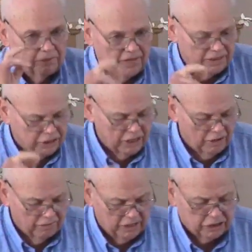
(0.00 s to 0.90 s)
the
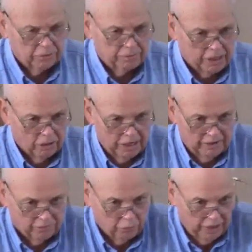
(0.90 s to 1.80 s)
salvation because
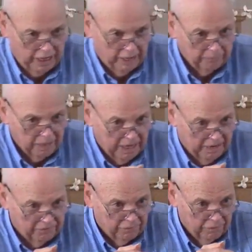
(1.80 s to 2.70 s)
if we
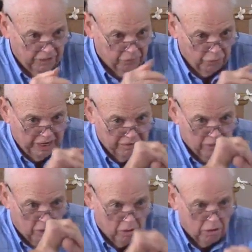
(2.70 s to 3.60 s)
if if we have a
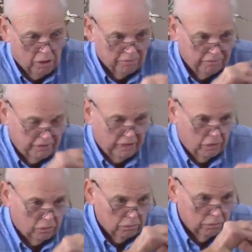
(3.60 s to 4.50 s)

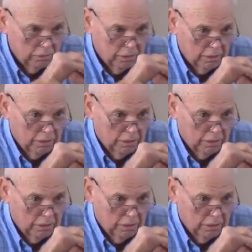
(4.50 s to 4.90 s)
heartfelt